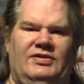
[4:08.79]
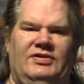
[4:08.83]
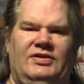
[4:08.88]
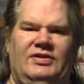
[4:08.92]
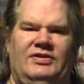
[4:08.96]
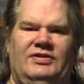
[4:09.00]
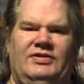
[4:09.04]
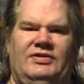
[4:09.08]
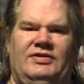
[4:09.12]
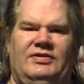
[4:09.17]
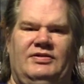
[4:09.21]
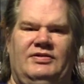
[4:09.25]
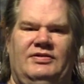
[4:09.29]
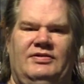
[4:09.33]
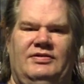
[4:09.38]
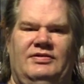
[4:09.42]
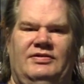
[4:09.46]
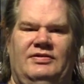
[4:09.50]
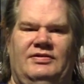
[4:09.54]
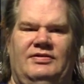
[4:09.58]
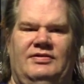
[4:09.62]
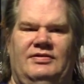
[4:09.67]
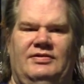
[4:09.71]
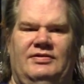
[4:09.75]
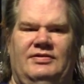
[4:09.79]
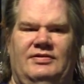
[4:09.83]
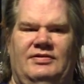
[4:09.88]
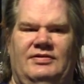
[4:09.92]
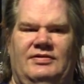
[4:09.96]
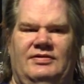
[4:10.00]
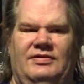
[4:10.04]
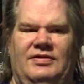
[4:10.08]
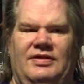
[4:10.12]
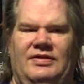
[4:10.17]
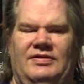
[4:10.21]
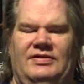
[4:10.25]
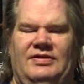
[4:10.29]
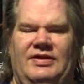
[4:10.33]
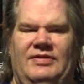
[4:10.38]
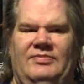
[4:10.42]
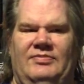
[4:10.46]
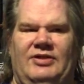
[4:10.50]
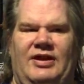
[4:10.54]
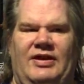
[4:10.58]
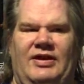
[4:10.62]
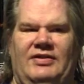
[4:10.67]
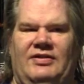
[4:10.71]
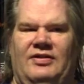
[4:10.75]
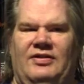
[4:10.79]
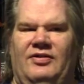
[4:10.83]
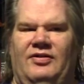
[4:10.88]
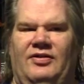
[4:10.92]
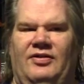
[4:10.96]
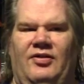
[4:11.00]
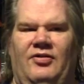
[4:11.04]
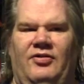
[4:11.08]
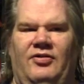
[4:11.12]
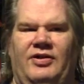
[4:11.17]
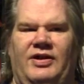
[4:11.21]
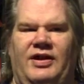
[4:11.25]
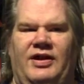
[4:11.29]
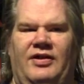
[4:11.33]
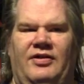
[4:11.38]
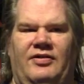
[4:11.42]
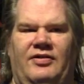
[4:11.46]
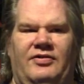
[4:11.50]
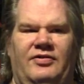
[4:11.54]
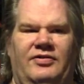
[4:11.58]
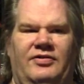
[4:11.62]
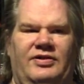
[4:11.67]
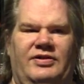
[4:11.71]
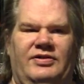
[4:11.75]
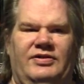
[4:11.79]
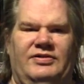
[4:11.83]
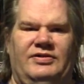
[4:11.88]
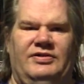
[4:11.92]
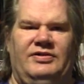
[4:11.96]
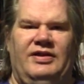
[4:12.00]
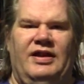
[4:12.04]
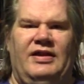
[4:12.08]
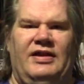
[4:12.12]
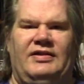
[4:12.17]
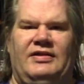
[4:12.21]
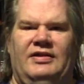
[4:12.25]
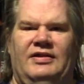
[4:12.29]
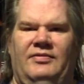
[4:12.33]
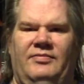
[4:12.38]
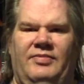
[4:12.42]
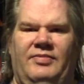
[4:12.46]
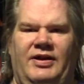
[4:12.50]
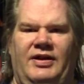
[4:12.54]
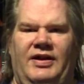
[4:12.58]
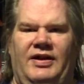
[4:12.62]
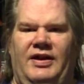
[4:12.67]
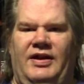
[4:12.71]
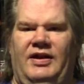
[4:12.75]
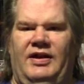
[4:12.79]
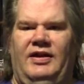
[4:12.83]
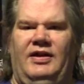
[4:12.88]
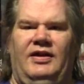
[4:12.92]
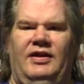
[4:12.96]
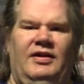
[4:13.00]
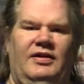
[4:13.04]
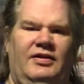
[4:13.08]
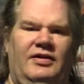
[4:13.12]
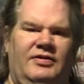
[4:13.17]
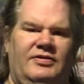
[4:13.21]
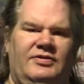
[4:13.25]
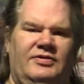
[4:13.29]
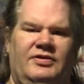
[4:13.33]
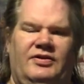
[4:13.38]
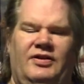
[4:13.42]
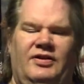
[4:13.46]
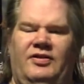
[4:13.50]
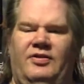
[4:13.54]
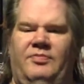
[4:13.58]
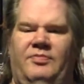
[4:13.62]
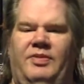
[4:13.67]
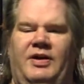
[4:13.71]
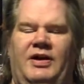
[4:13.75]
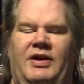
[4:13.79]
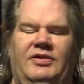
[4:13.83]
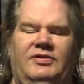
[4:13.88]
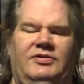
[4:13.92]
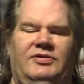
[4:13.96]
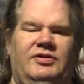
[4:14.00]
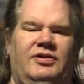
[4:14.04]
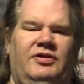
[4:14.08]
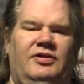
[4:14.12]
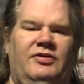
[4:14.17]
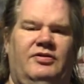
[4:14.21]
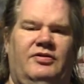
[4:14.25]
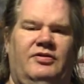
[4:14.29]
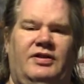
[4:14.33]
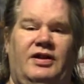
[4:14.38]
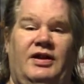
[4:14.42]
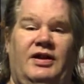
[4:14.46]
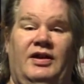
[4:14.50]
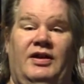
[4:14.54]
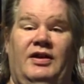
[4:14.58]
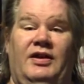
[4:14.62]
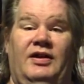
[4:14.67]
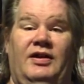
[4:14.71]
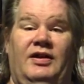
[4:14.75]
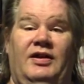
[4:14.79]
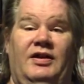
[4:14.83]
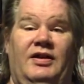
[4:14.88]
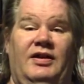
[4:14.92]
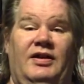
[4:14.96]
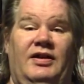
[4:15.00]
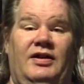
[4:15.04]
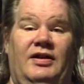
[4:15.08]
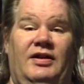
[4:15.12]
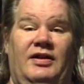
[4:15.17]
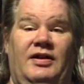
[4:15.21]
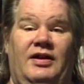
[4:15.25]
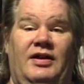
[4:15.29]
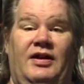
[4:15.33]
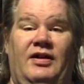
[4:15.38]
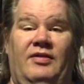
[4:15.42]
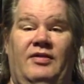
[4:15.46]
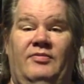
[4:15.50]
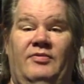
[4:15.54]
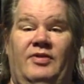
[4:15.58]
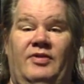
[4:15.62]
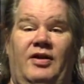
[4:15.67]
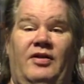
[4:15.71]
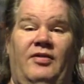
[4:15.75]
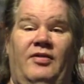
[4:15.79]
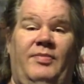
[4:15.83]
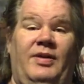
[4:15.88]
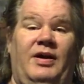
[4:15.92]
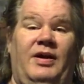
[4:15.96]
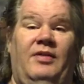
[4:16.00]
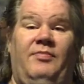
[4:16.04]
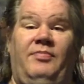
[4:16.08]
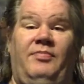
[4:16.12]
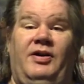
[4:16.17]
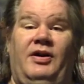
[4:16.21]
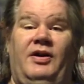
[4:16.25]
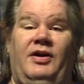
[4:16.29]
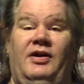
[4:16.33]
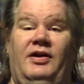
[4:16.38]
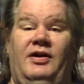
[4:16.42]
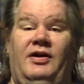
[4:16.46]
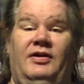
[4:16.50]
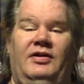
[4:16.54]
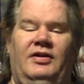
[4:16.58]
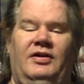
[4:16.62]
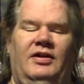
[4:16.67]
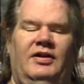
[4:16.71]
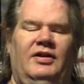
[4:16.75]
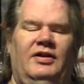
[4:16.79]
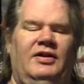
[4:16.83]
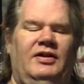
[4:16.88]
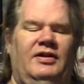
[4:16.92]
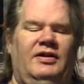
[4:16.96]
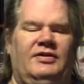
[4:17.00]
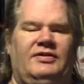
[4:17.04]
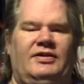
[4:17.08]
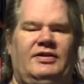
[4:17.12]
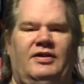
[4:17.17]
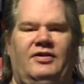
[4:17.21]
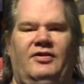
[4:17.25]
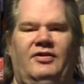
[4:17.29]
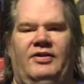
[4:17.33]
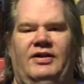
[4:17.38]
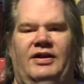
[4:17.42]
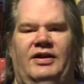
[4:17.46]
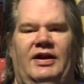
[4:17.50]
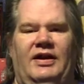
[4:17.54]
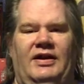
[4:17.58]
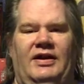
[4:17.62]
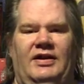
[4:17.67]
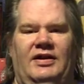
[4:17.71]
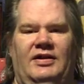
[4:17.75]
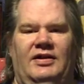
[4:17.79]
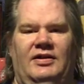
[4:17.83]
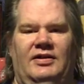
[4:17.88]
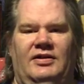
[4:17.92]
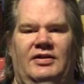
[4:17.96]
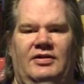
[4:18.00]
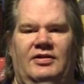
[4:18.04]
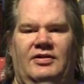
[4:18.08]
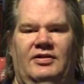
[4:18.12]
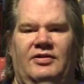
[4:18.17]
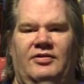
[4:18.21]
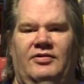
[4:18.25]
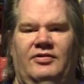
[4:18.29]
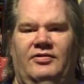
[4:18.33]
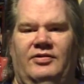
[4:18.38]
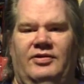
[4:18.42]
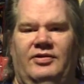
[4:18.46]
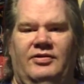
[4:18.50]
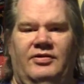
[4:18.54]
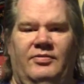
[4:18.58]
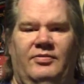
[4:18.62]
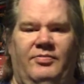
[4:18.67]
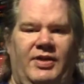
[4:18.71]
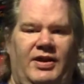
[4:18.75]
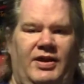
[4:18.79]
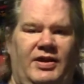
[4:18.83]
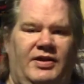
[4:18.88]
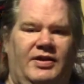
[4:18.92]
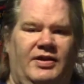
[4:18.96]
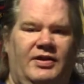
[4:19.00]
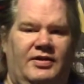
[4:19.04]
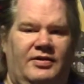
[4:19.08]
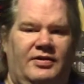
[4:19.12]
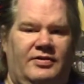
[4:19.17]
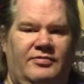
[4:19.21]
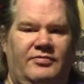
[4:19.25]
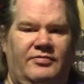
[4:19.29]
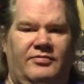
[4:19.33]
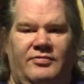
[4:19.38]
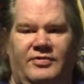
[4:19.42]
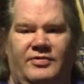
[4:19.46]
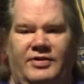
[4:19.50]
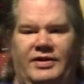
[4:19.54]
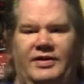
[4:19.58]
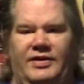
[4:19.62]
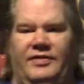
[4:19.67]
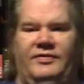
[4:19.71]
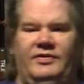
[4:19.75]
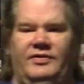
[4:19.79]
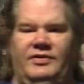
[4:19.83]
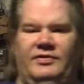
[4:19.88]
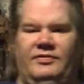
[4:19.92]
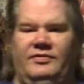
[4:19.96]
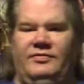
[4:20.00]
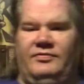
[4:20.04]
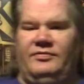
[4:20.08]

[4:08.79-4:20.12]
seems like their whole character is nothing but, hey, it's another pot joke, hey, I'm all about pot. It's like, okay, I get it, you know, you're a bakehead, whatever.